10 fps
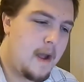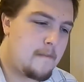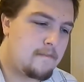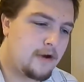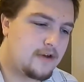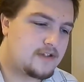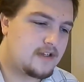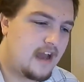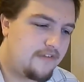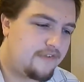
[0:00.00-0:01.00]

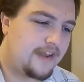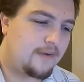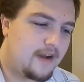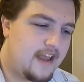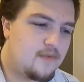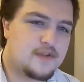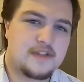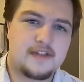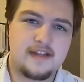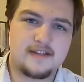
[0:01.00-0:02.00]
But I think when he was
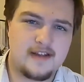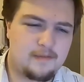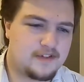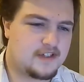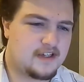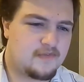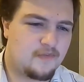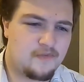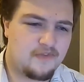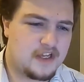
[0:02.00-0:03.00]
establishing his
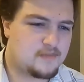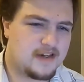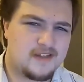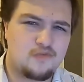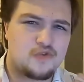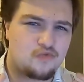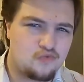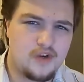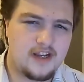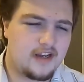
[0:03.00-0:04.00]
flashbacks, it was
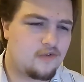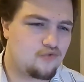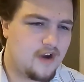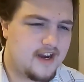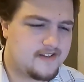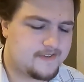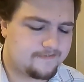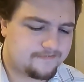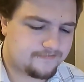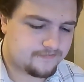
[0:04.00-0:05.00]
really great.
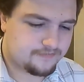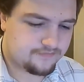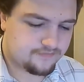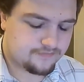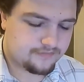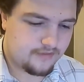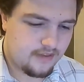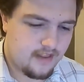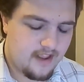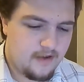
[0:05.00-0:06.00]

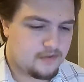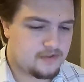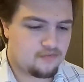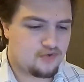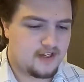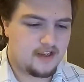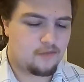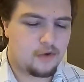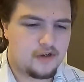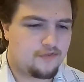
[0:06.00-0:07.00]
It was really
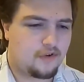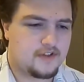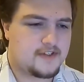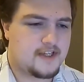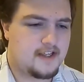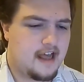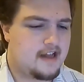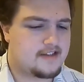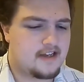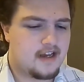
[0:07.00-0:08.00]
wonderful to see
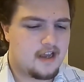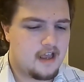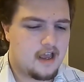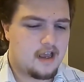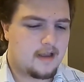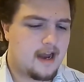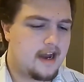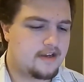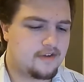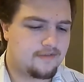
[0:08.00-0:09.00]
that
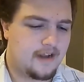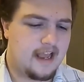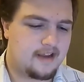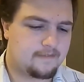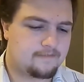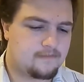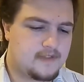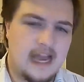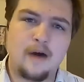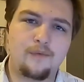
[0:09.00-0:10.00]
kind of like
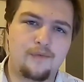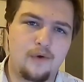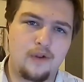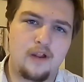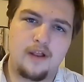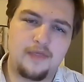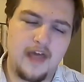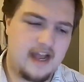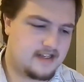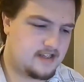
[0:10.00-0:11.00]
downfall.
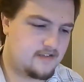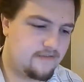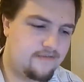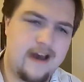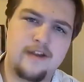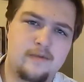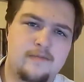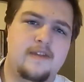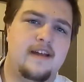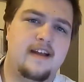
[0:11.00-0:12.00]
That venom.